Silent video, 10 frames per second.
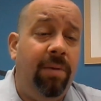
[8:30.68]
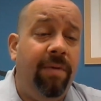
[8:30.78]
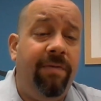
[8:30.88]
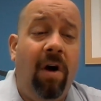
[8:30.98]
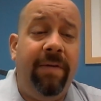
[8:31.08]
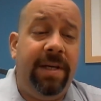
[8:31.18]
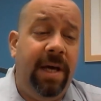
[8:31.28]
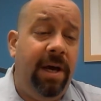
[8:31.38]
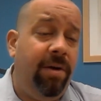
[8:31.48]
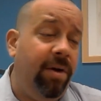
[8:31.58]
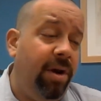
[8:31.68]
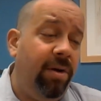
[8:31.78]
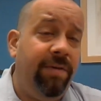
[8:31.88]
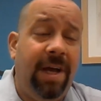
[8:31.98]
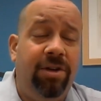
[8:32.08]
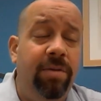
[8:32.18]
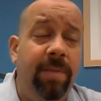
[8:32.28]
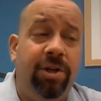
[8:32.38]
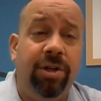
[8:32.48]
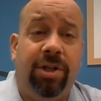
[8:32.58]
revolving debt, or you've got too
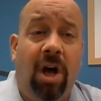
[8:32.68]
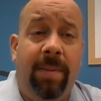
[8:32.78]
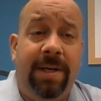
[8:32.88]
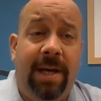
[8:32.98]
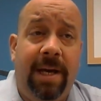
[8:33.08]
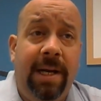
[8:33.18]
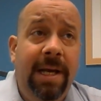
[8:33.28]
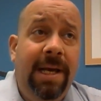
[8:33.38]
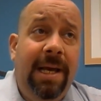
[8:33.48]
much installment debt,